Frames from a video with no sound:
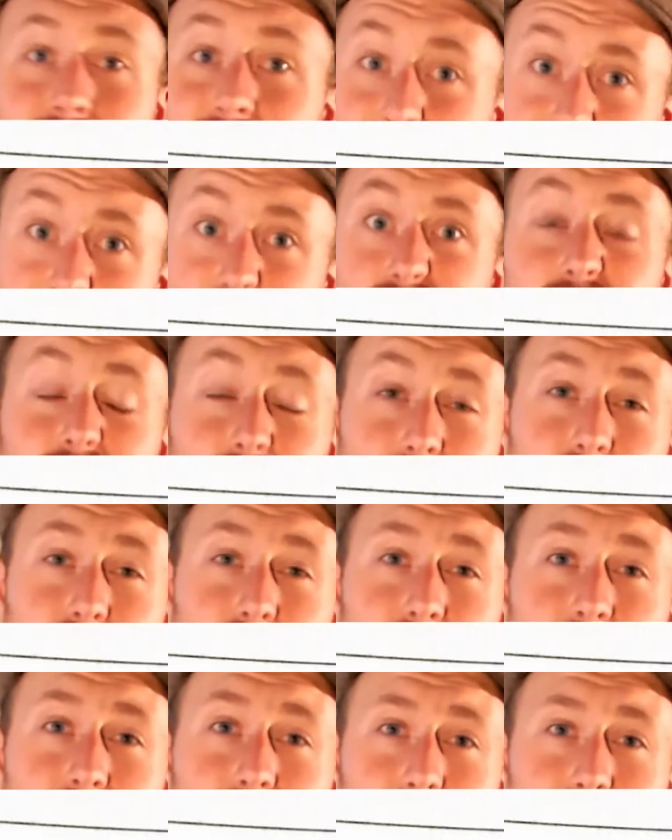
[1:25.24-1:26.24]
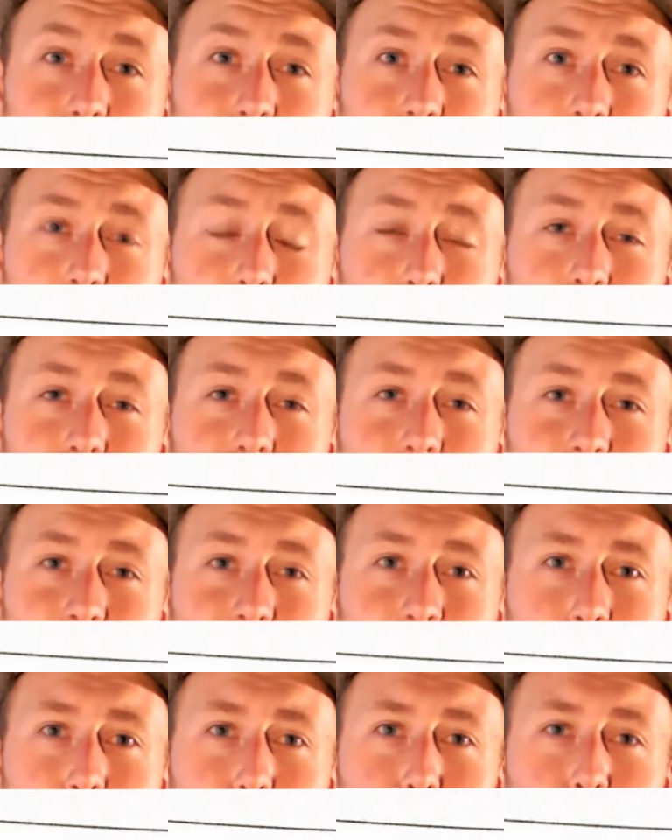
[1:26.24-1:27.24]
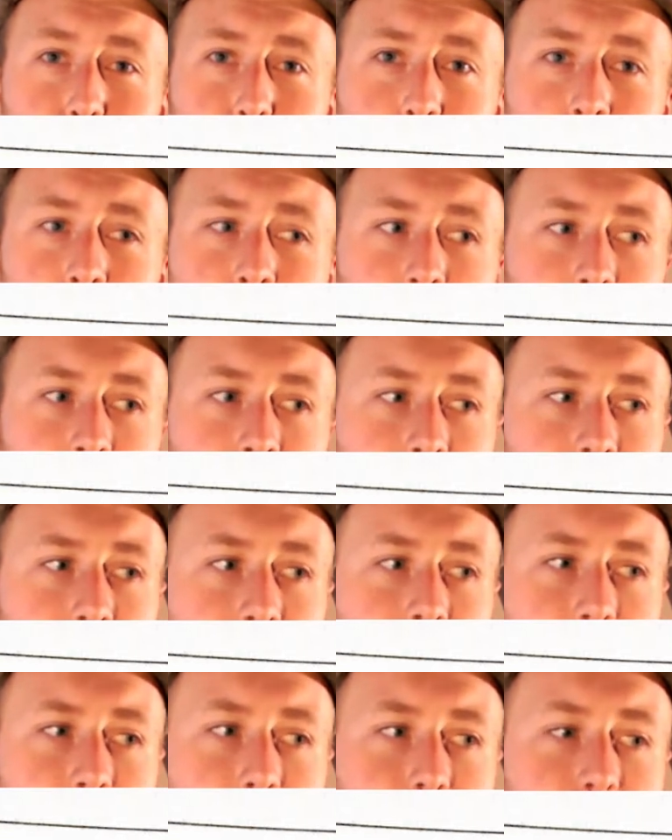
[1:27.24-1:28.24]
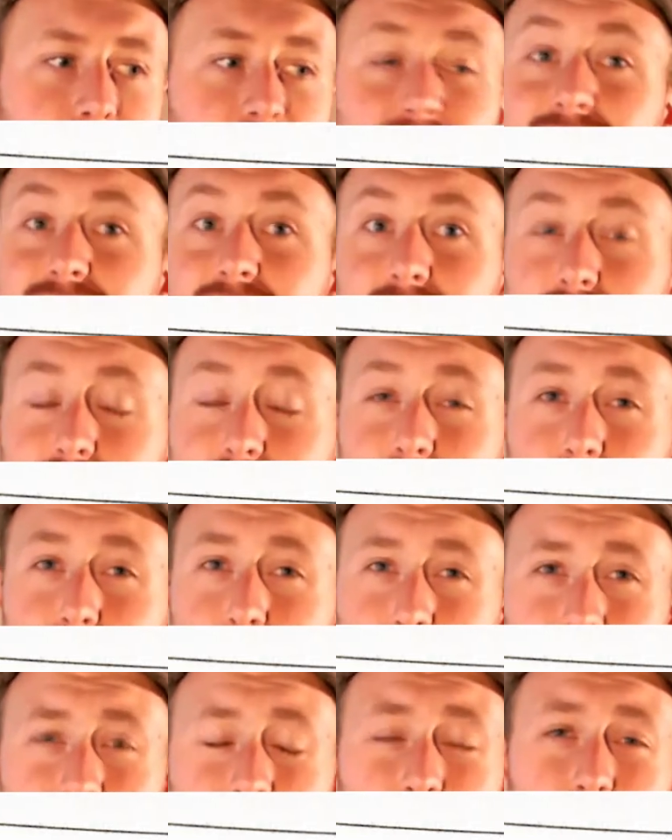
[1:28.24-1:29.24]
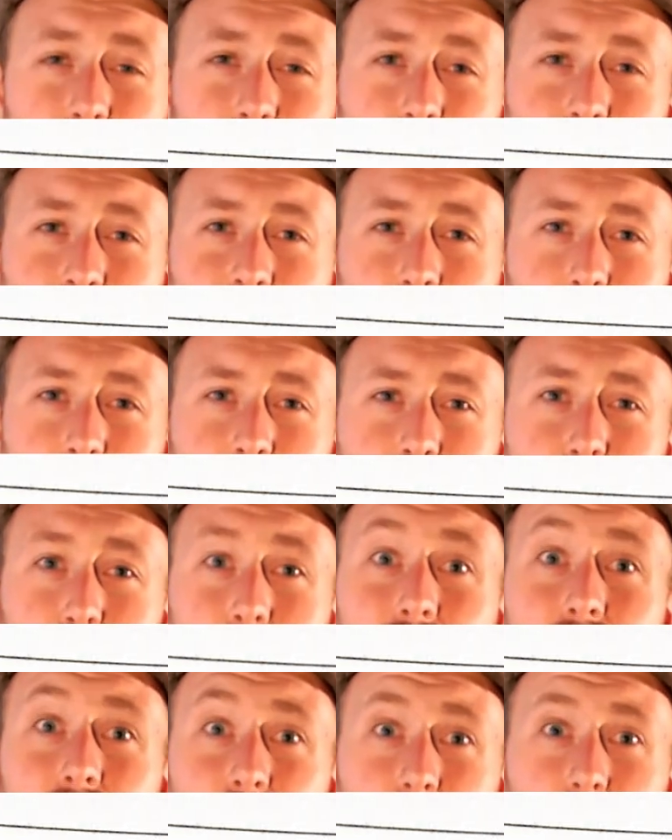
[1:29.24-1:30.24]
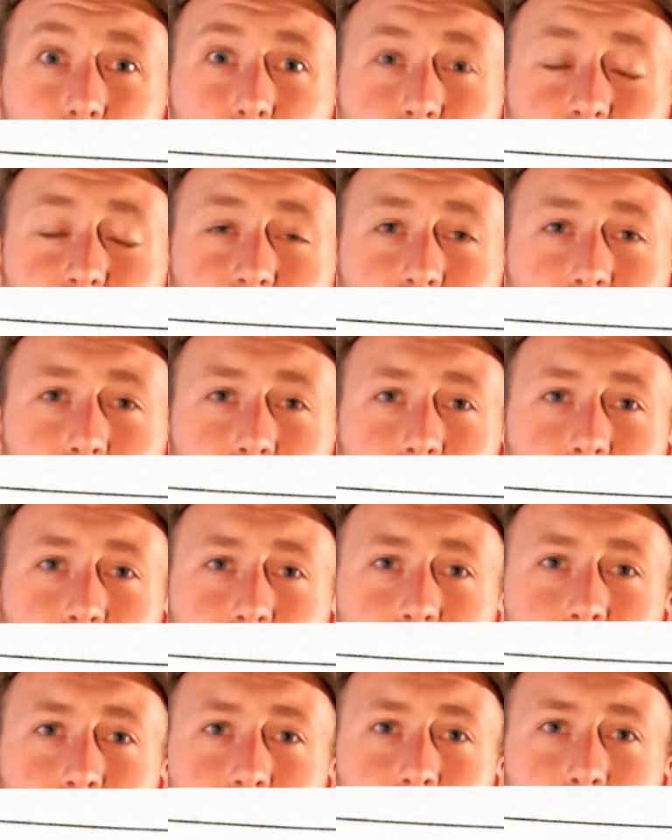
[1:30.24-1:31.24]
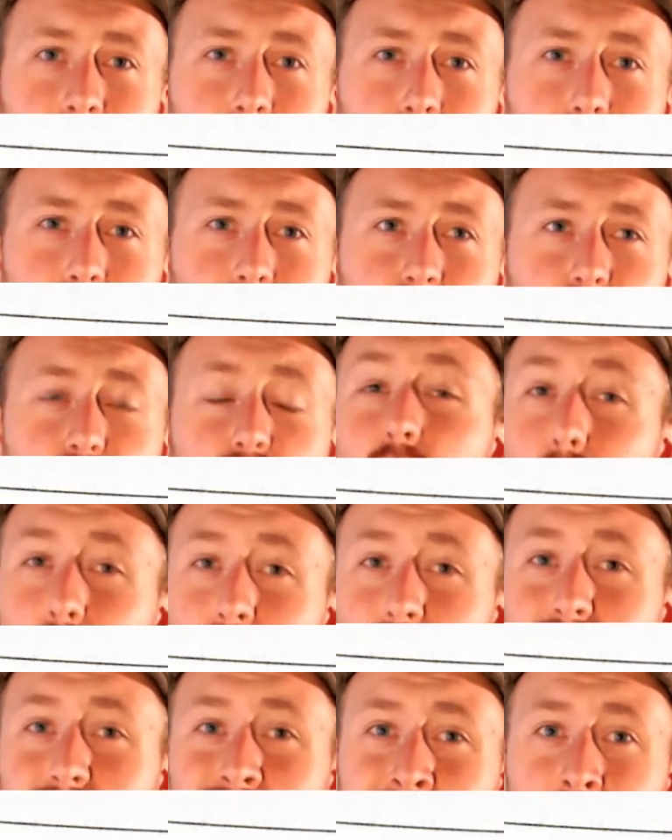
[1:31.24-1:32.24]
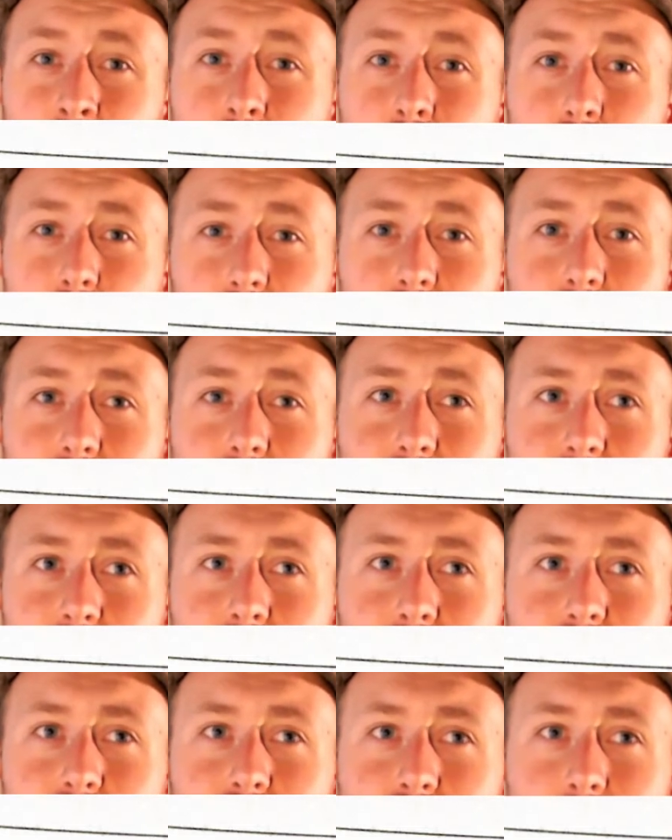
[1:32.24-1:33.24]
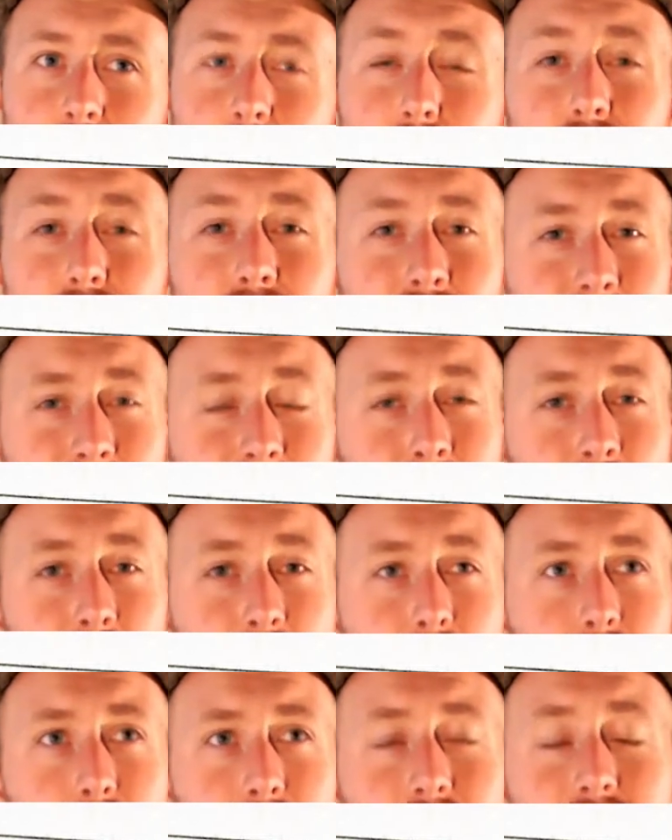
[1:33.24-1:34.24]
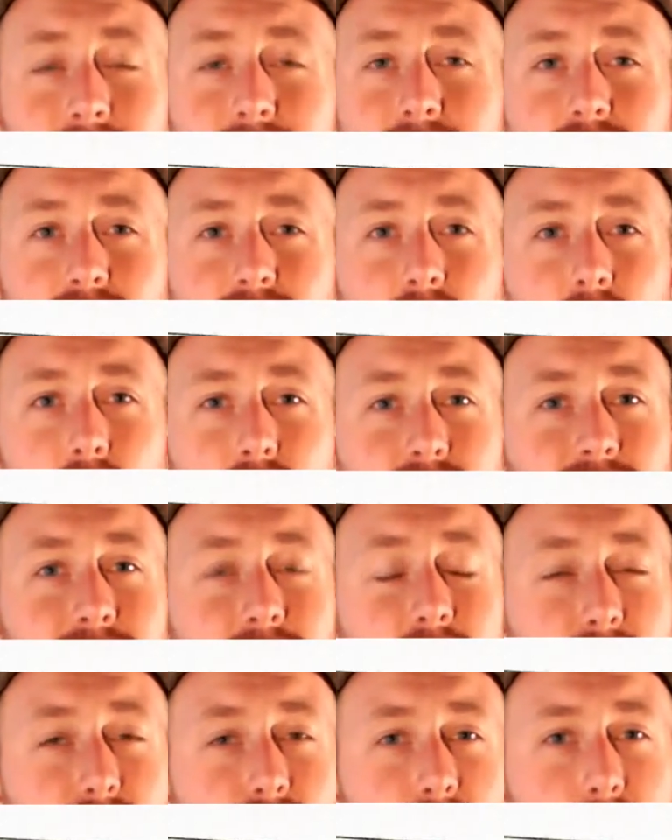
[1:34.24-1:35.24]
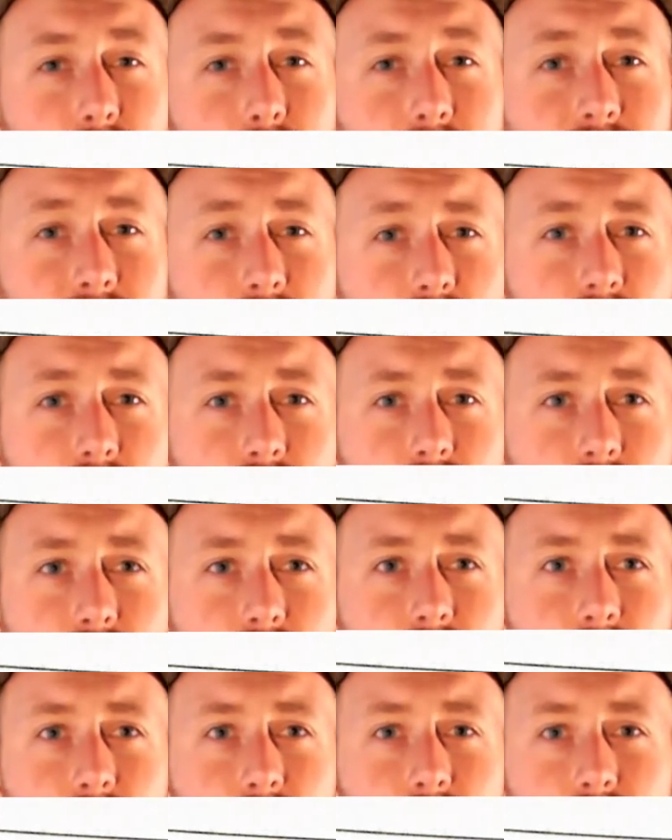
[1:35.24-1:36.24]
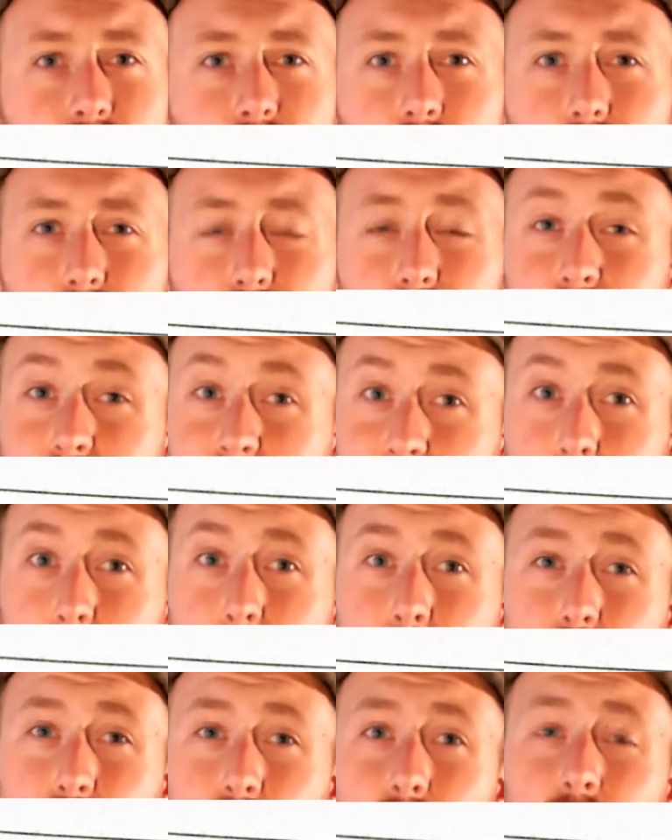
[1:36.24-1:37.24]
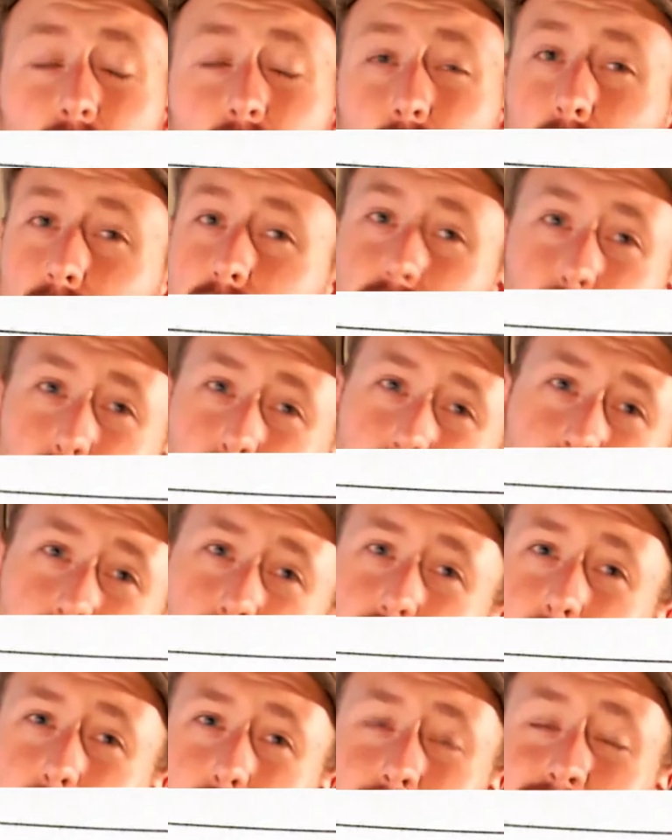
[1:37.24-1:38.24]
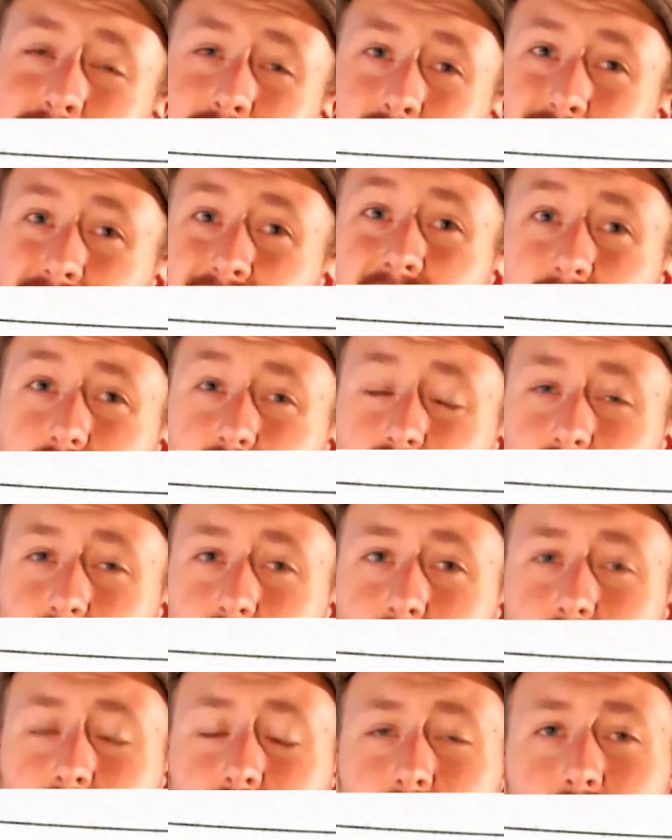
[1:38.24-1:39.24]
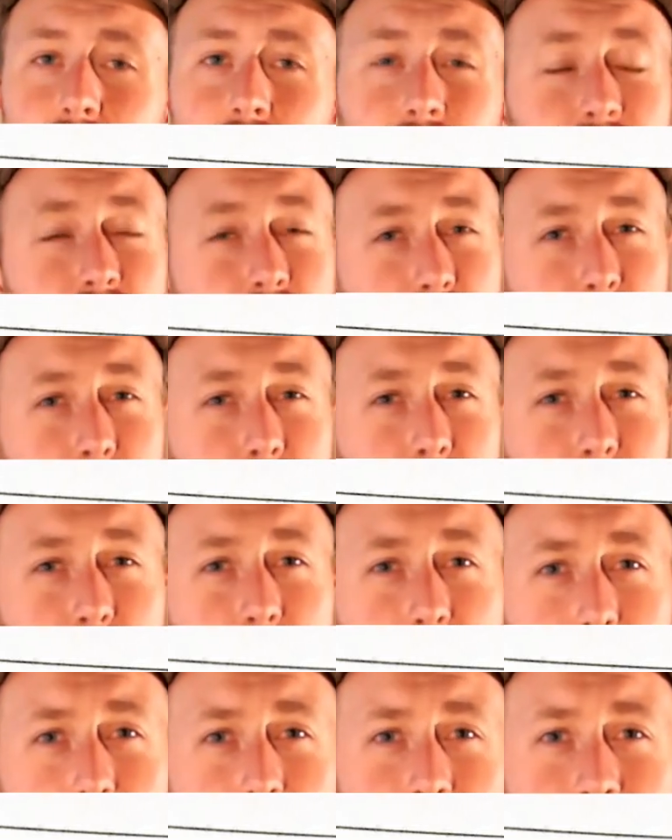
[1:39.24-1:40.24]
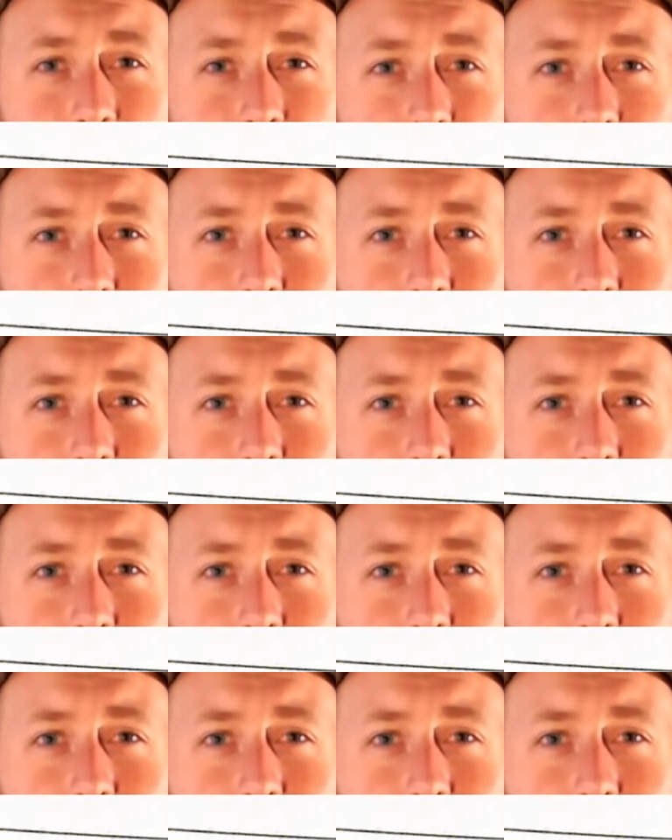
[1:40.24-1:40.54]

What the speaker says: grade 5 piece here, you see there's many different types of bar chords here, and the way to tackle this is to be thinking about playing these chords in different positions. So for example, with the root note being on the E string and the root note being on the A